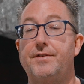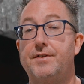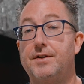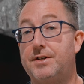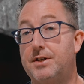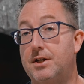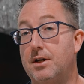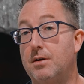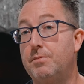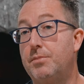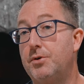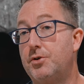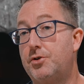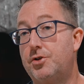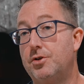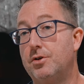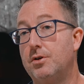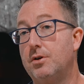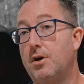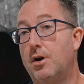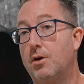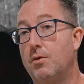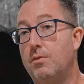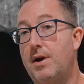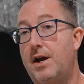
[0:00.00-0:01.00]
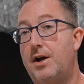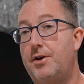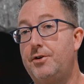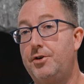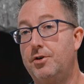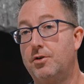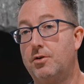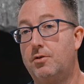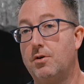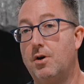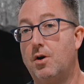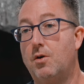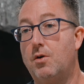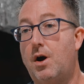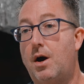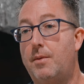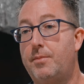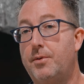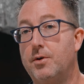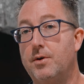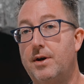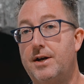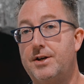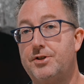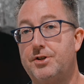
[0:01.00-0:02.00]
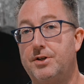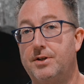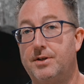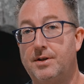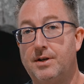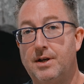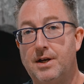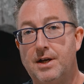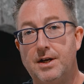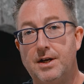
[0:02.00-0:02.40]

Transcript: the temperature around your grow operation.